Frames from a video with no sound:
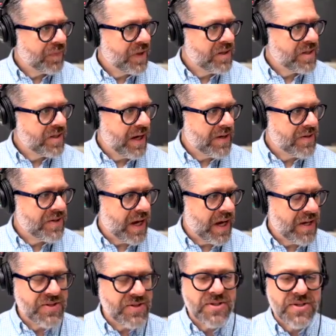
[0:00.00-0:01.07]
takes
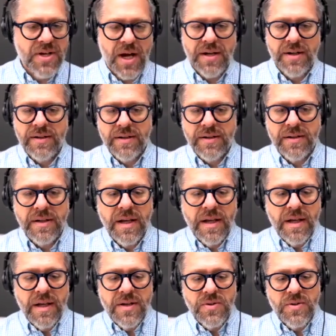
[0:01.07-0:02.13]
a sudden
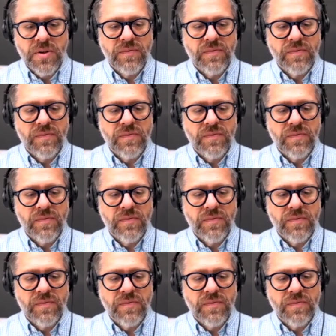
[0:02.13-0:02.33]
sort